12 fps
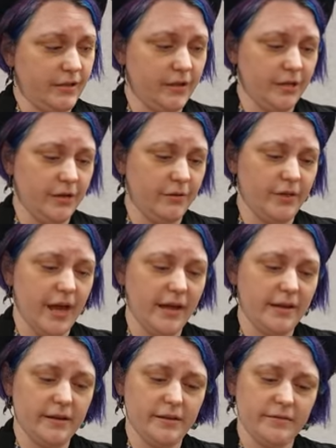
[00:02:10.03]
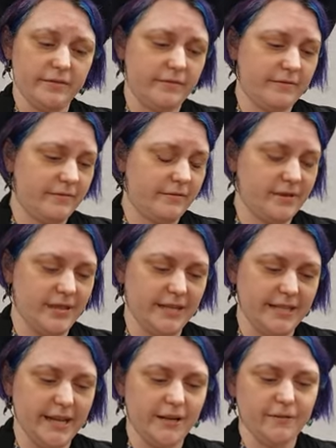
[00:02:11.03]
you know, that the
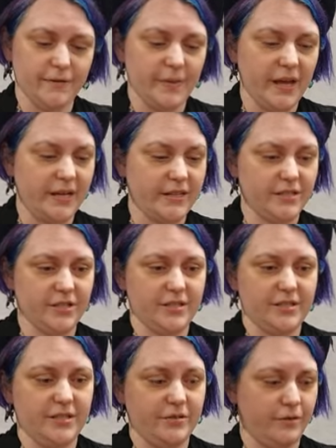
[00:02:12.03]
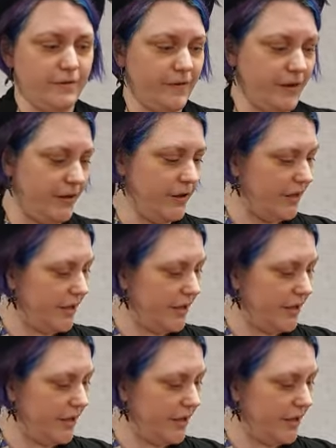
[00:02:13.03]
data from that is just sort of a,